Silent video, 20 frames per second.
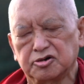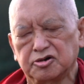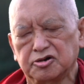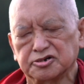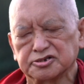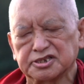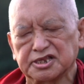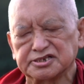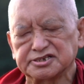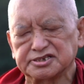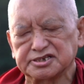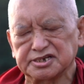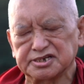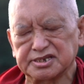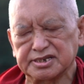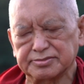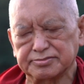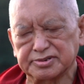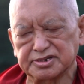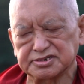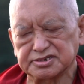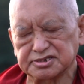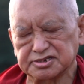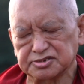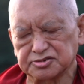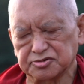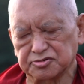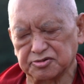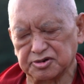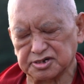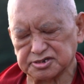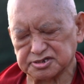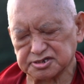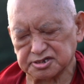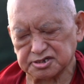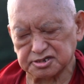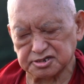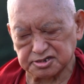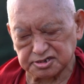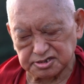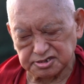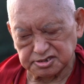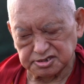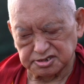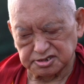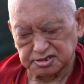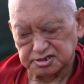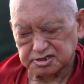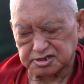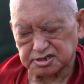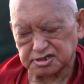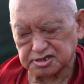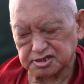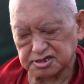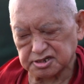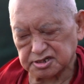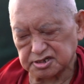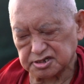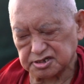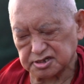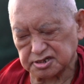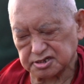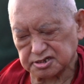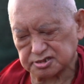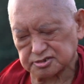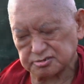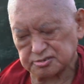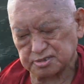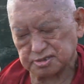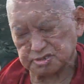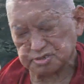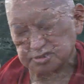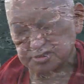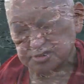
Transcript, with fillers: all the sentient beings in the water, because uh,